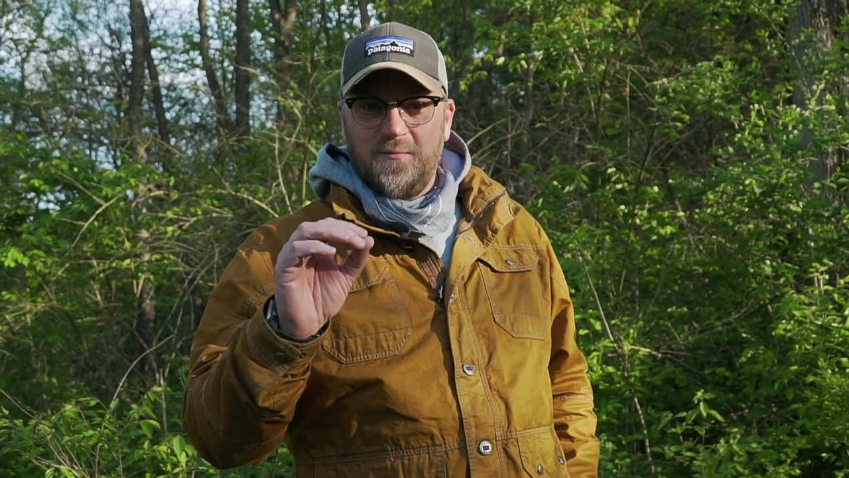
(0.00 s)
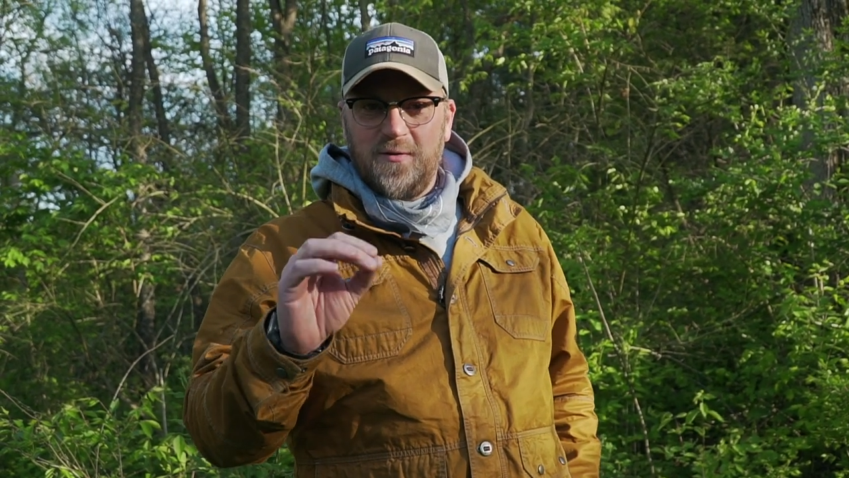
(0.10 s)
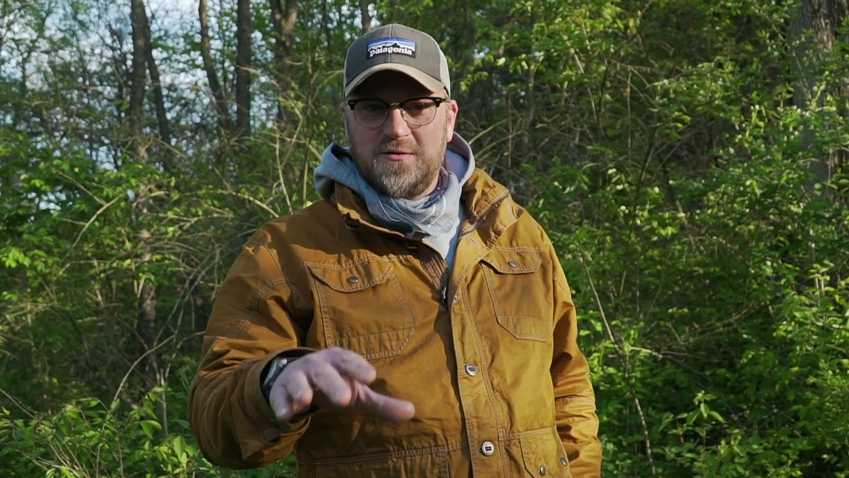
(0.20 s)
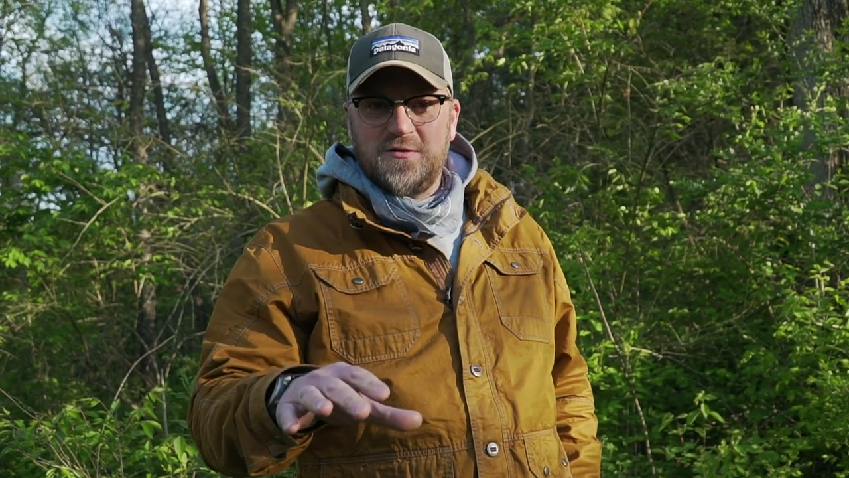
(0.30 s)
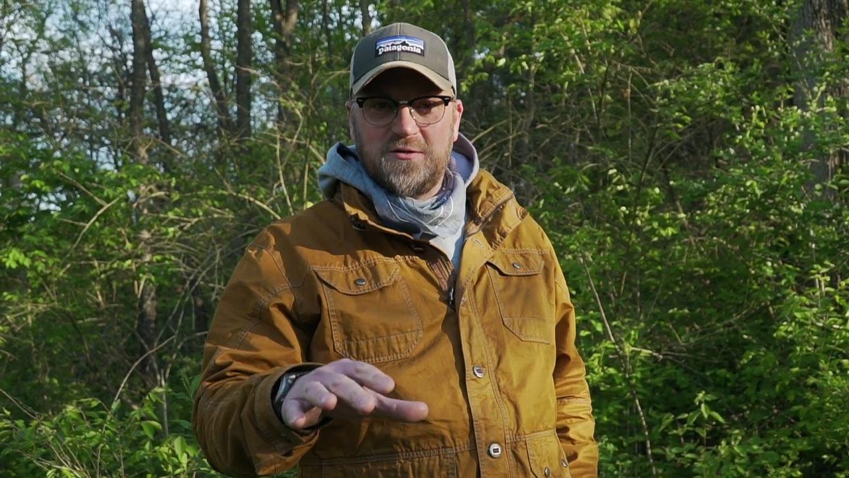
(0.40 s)
I'm
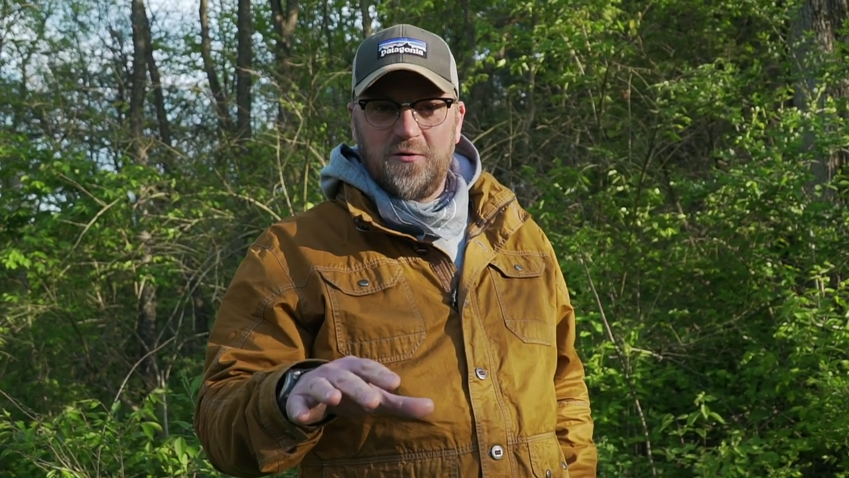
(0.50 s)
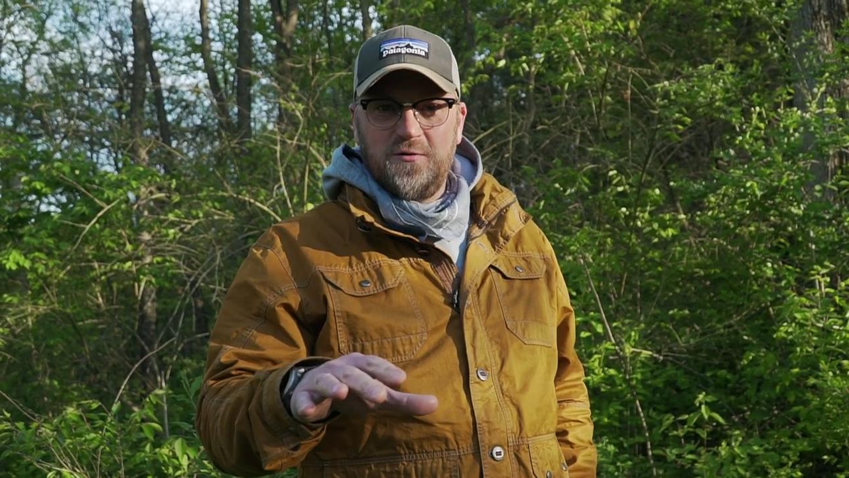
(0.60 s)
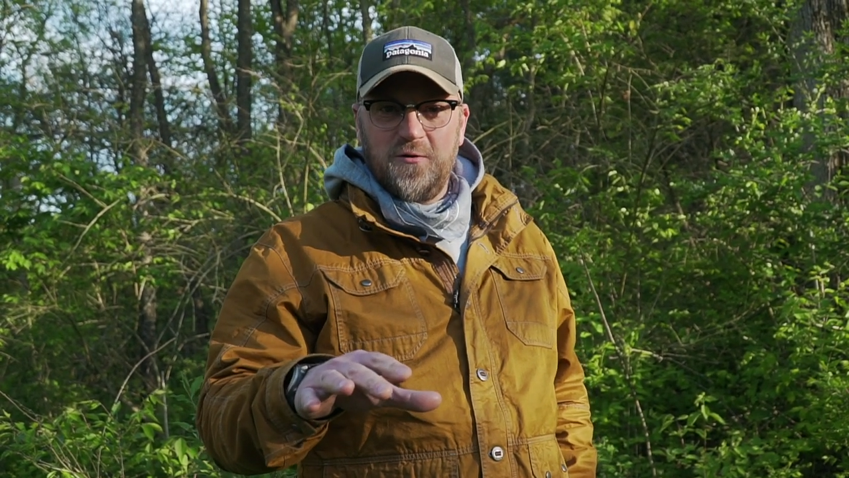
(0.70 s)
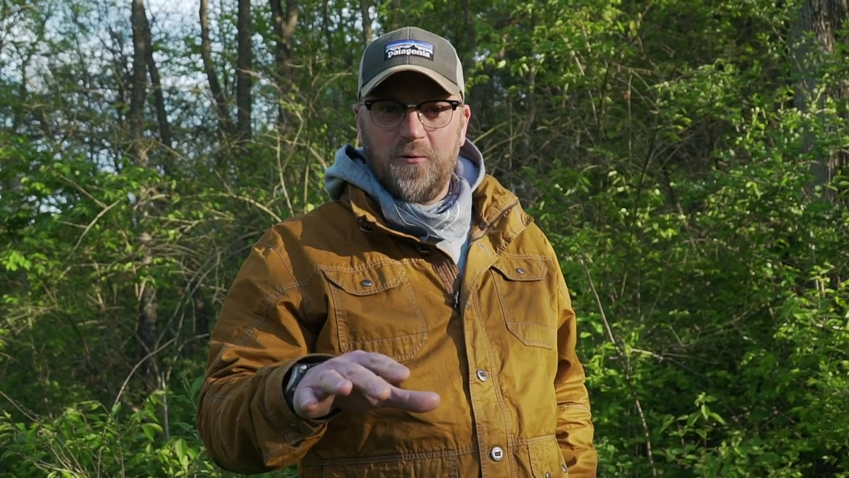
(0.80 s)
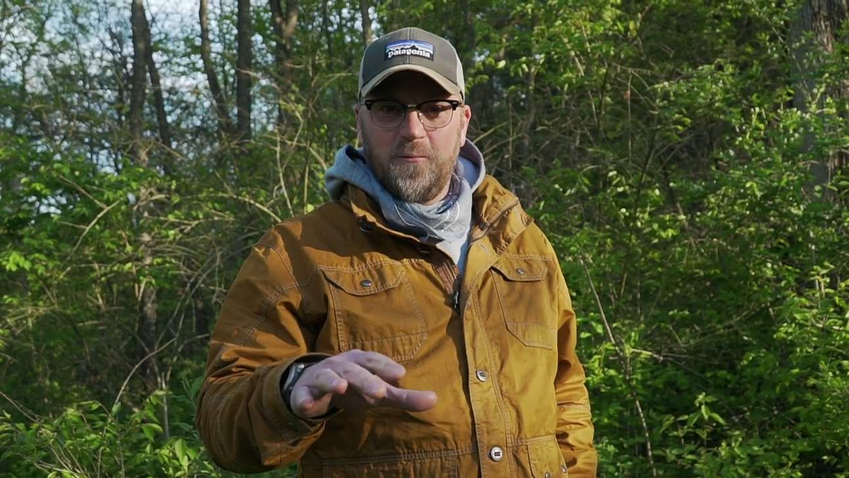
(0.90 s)
gonna just show
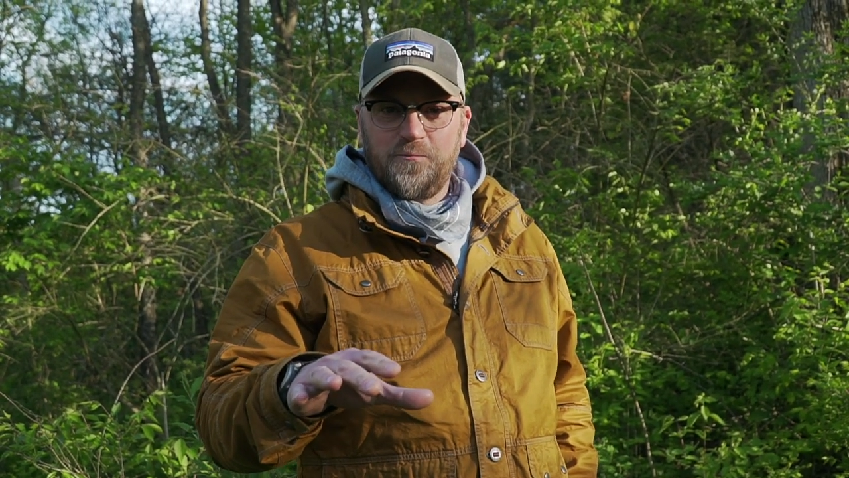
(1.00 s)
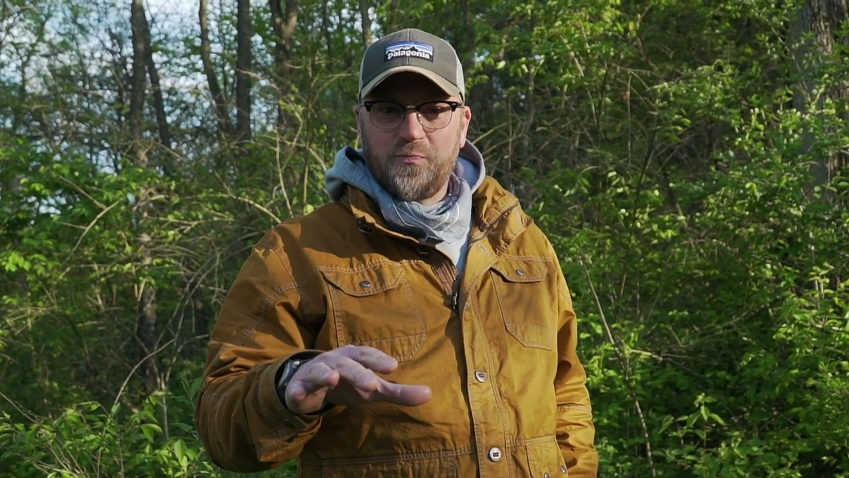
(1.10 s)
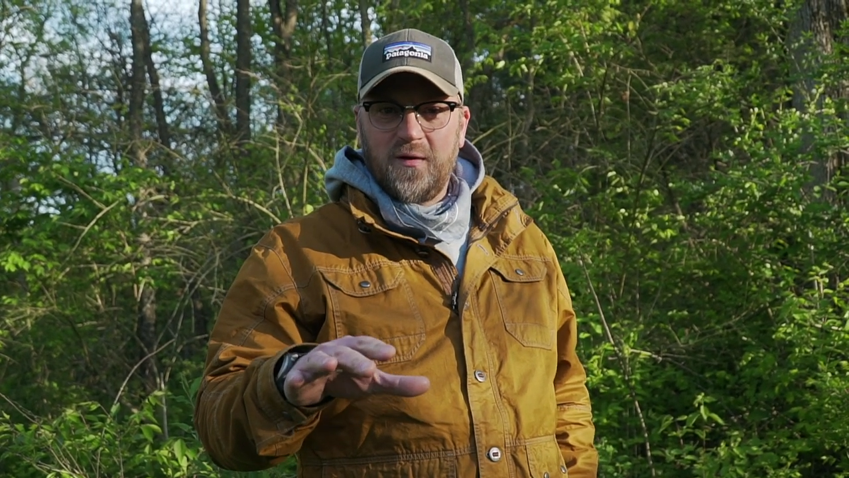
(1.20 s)
you